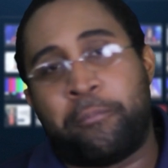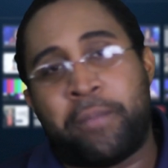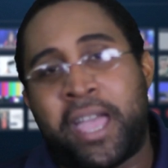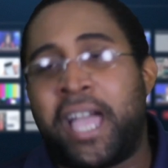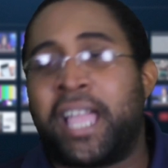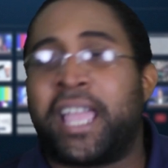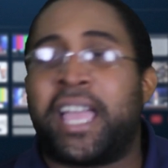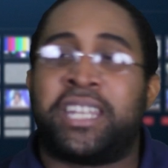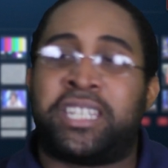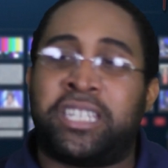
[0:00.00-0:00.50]
man.
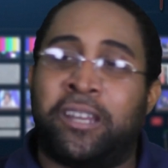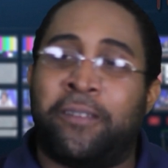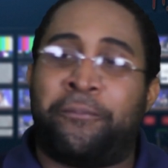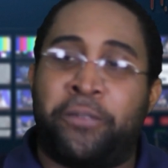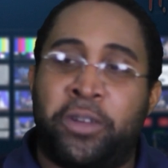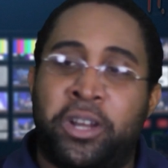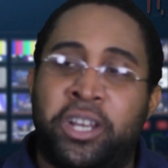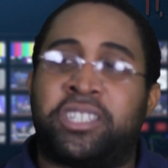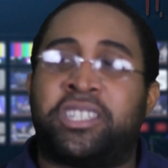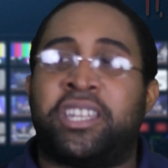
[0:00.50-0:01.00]
I gotta see the
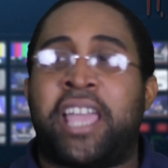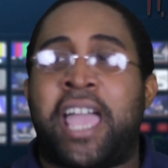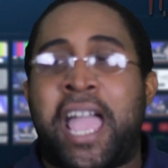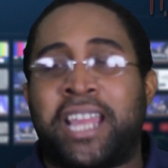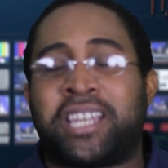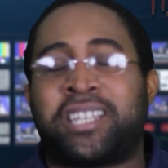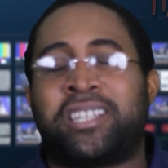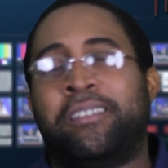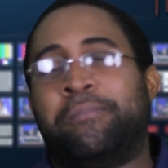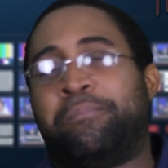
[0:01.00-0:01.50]
footage to
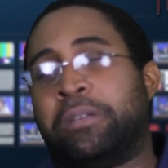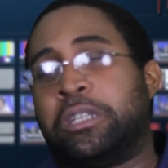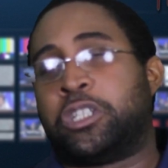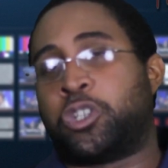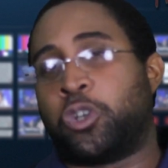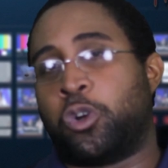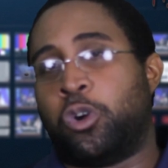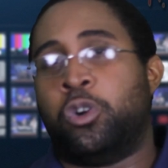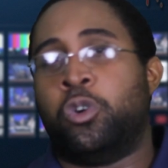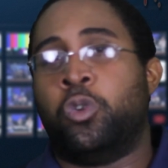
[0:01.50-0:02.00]
actually be
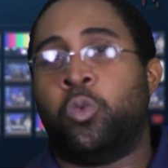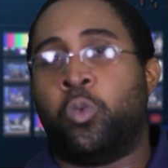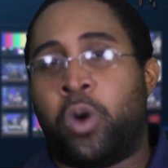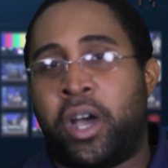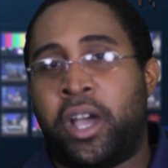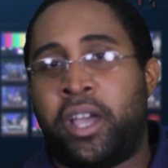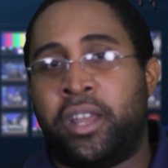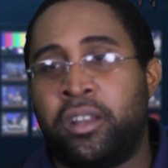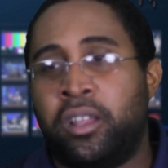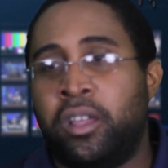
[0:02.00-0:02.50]
sure who
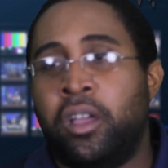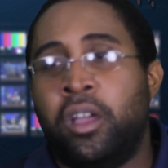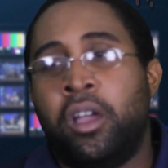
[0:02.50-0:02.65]
won.